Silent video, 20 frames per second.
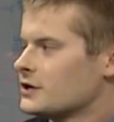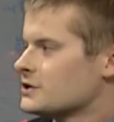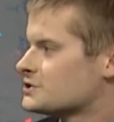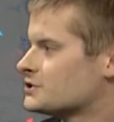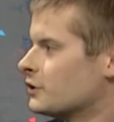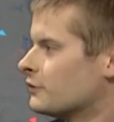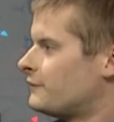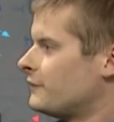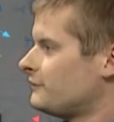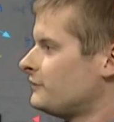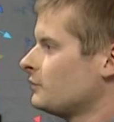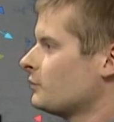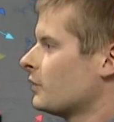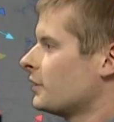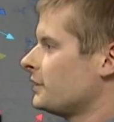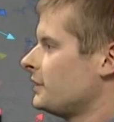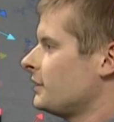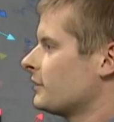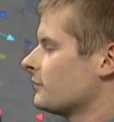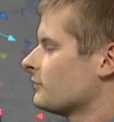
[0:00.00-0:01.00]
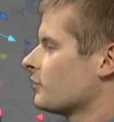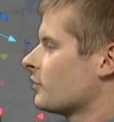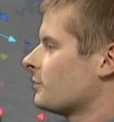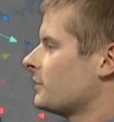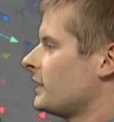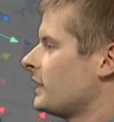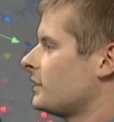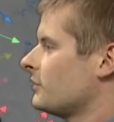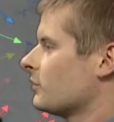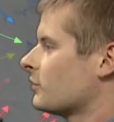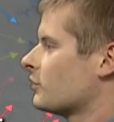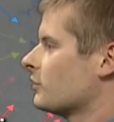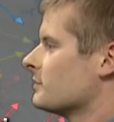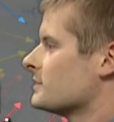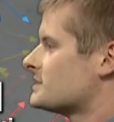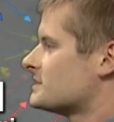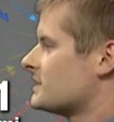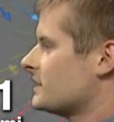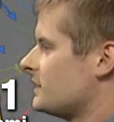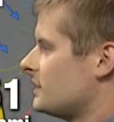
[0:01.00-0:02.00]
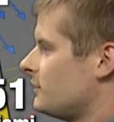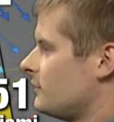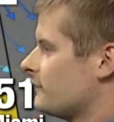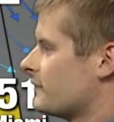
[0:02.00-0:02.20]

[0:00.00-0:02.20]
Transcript: So 51 here in Norman and Oklahoma City.